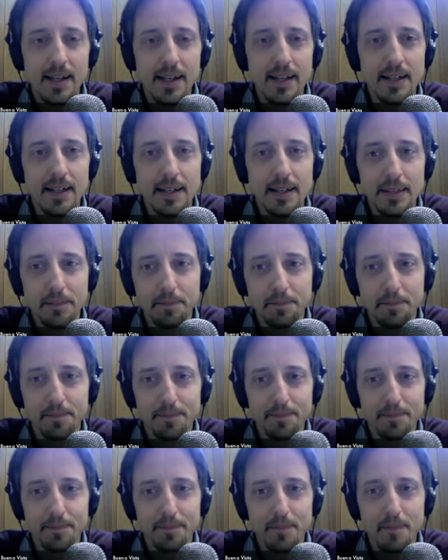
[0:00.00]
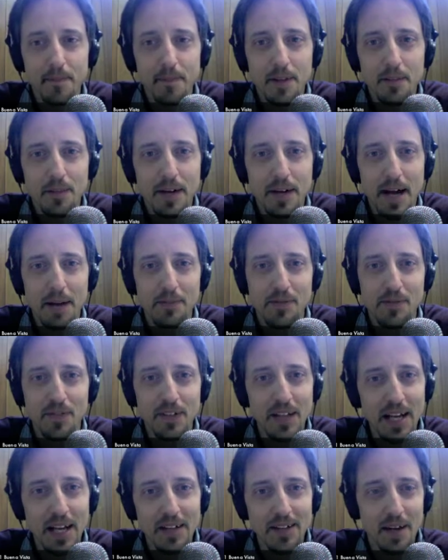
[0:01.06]
Perhaps for
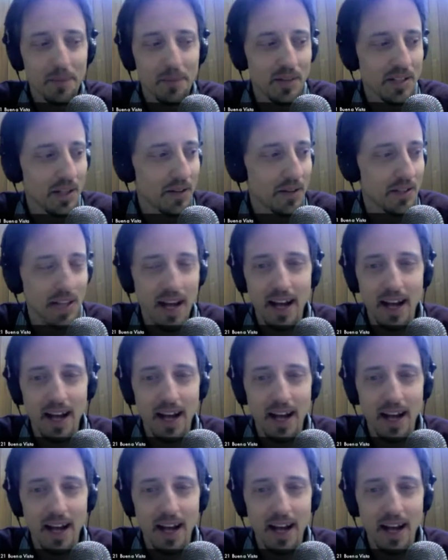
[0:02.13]
later episodes,